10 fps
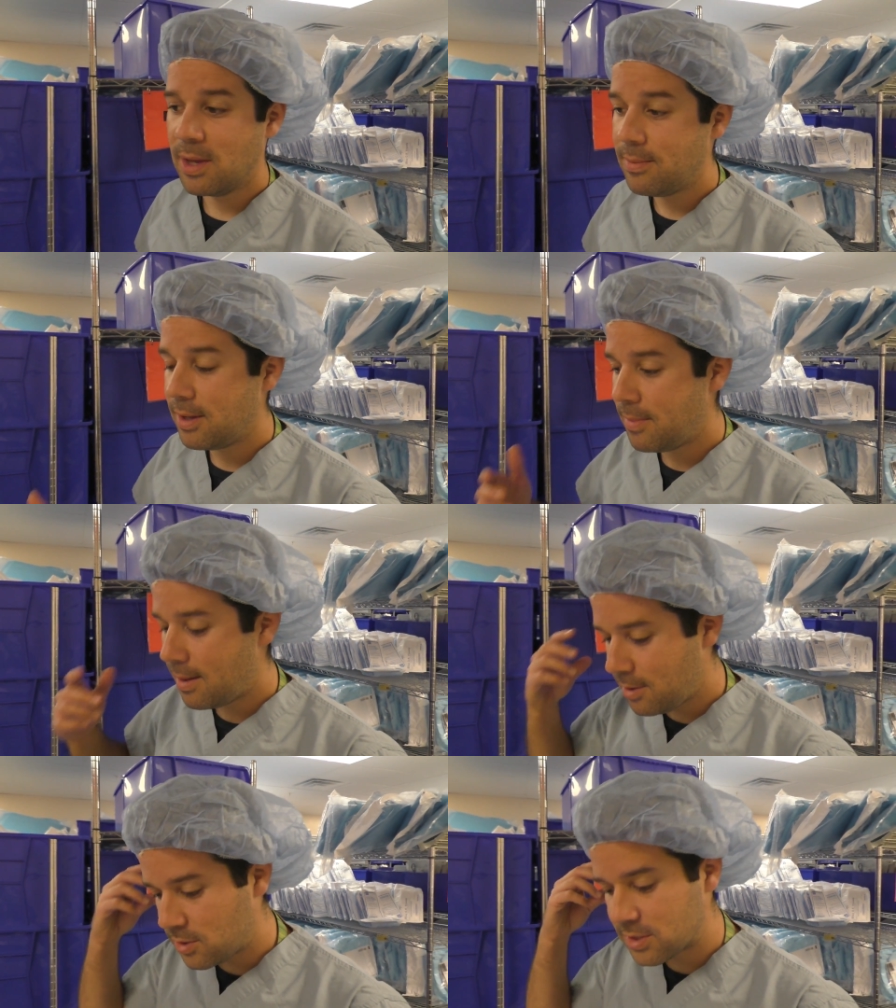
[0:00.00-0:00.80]
Maybe
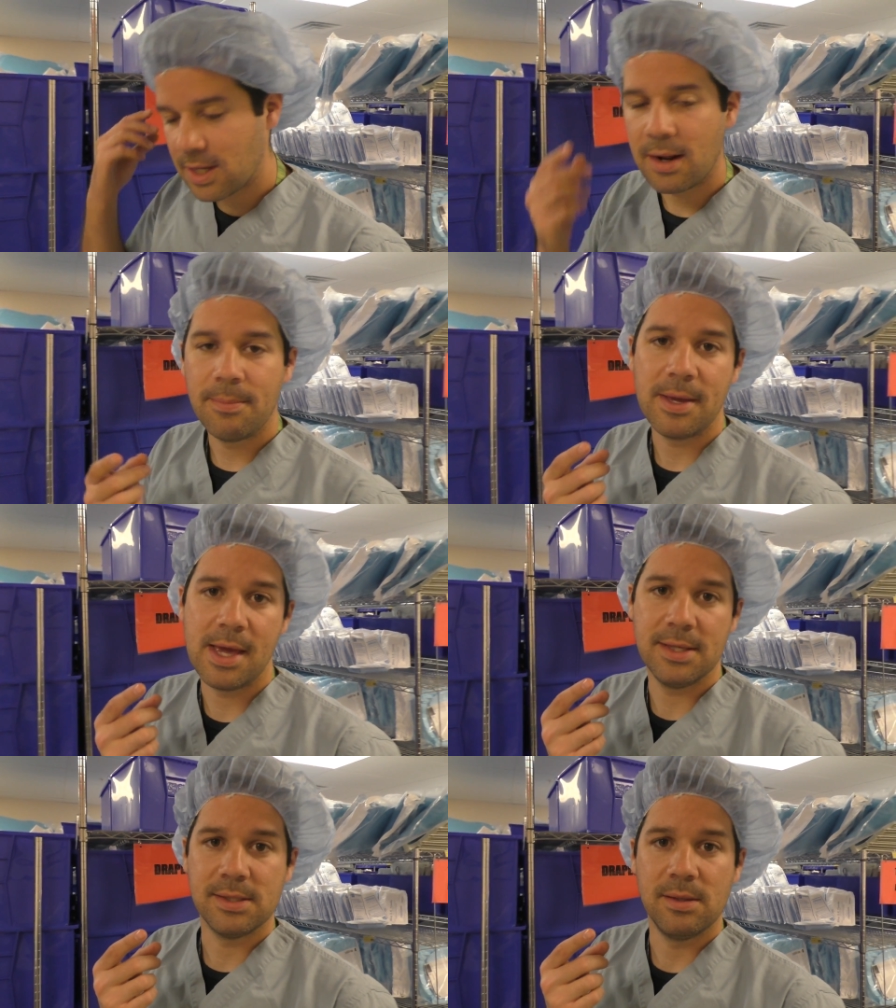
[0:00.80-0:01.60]
you set up a
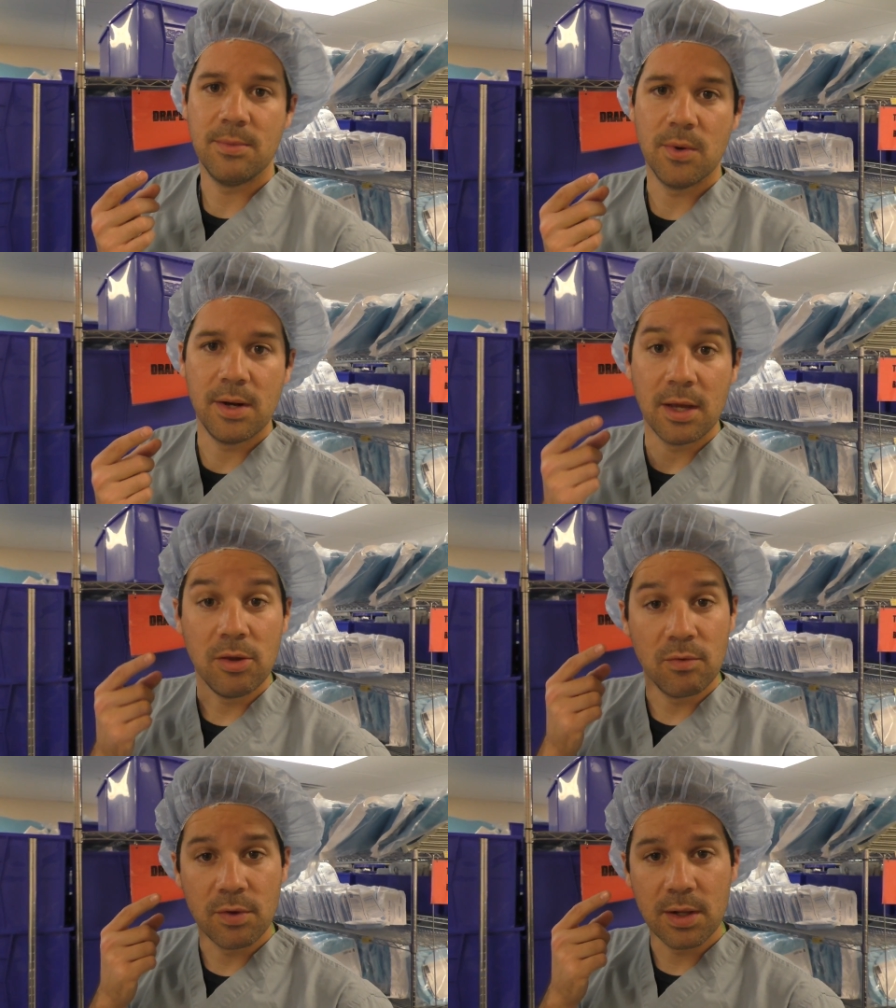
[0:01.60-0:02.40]
case in the morning and
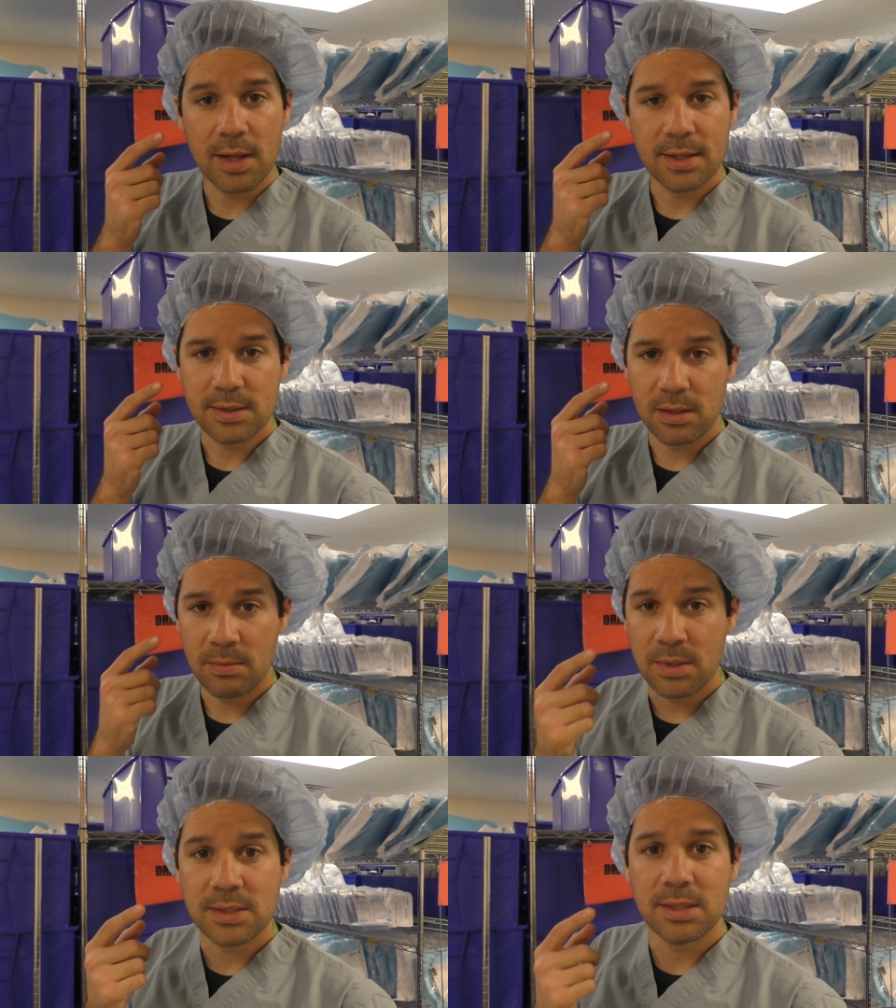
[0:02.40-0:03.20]
you realize that you're
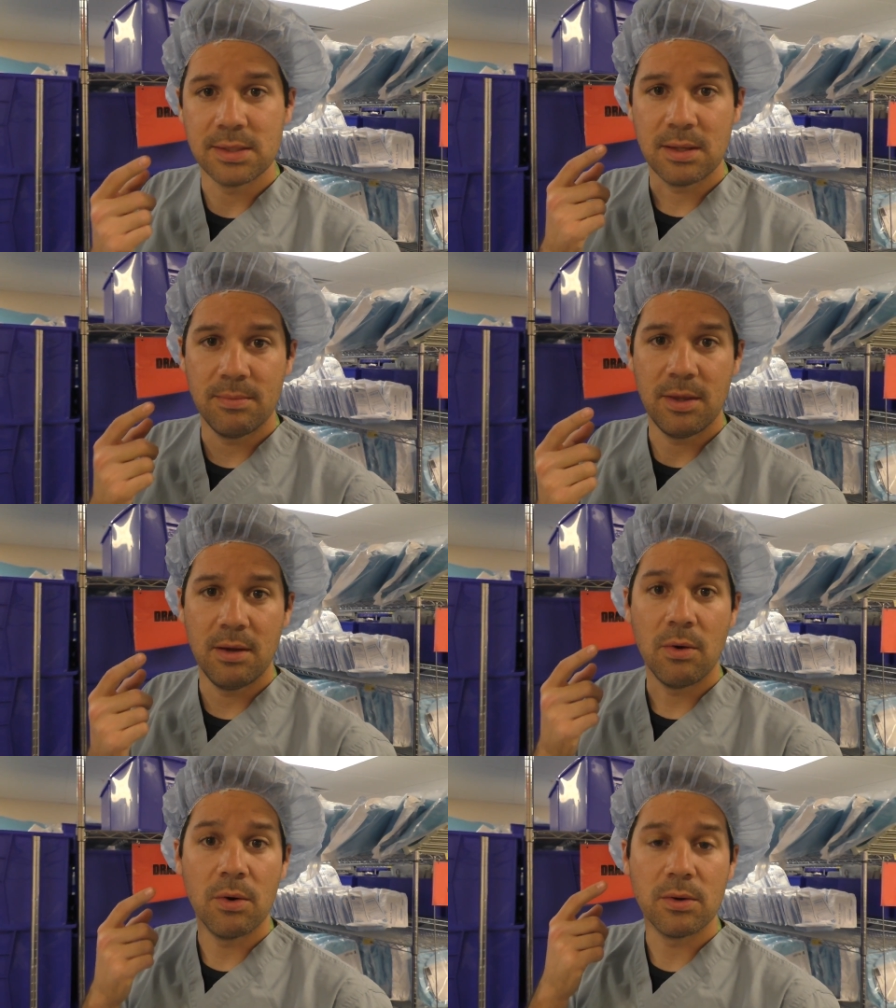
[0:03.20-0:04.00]
missing
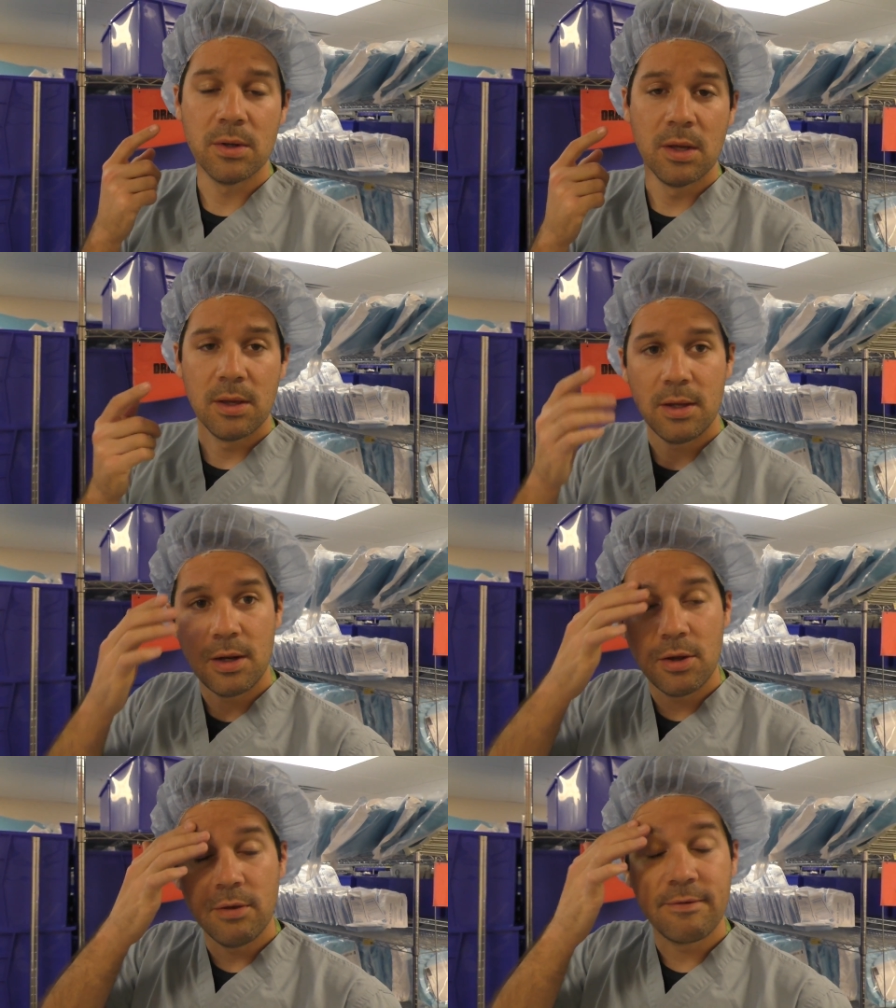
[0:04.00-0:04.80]
something, or
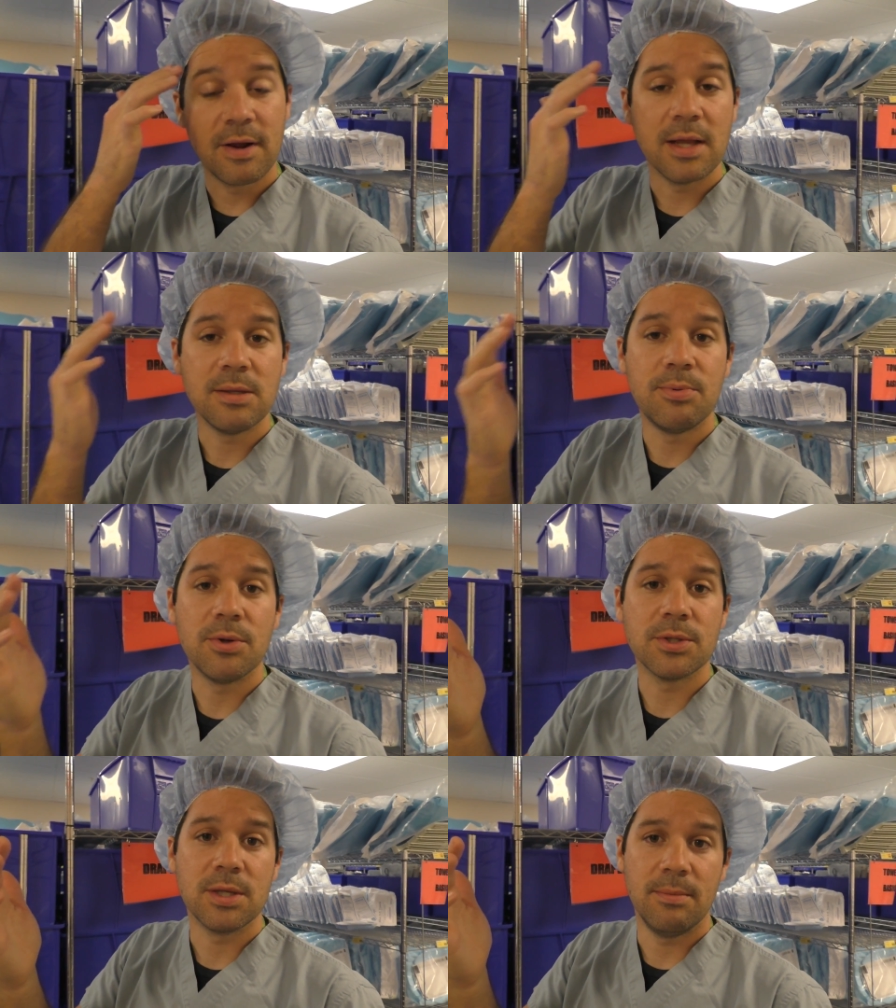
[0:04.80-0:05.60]
you forgot to
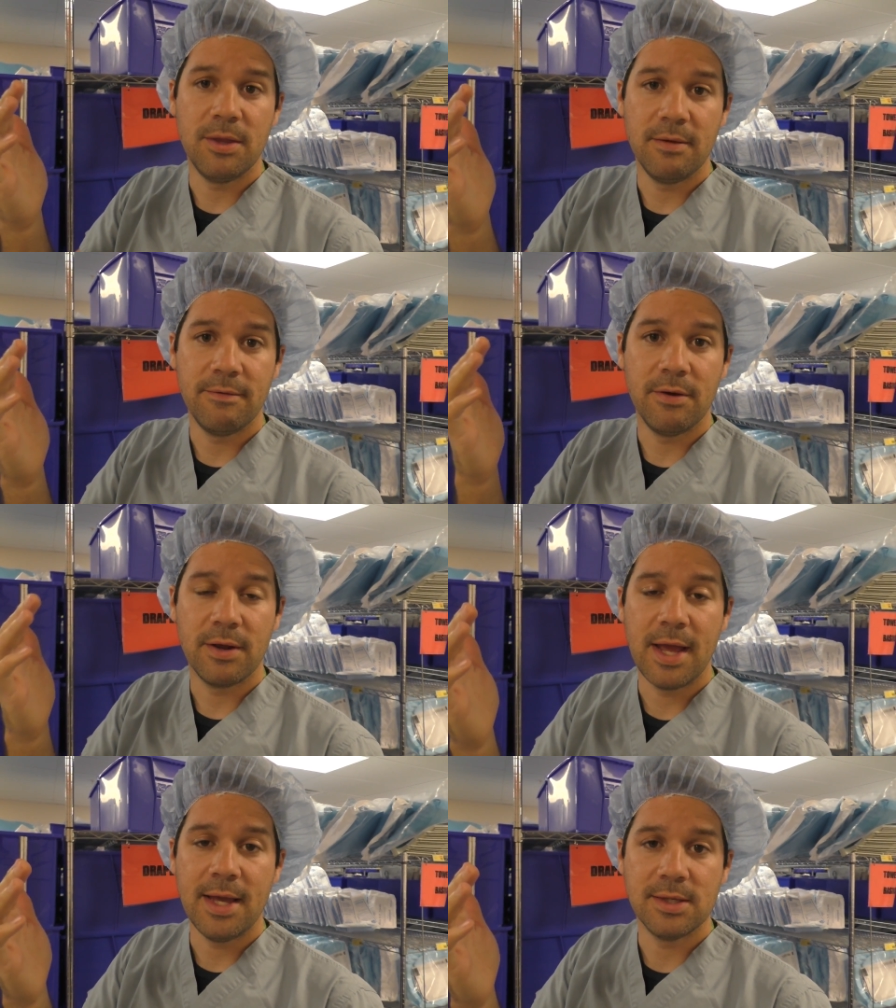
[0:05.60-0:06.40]
pull something for your
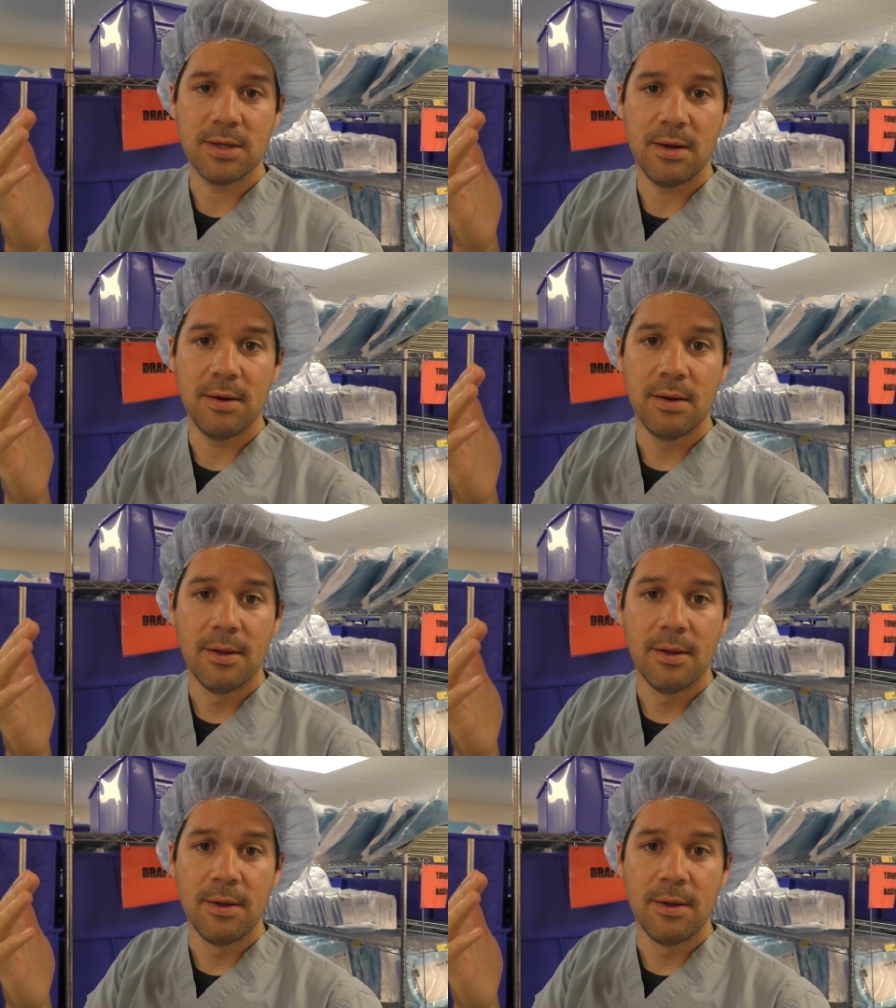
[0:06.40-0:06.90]
case cart.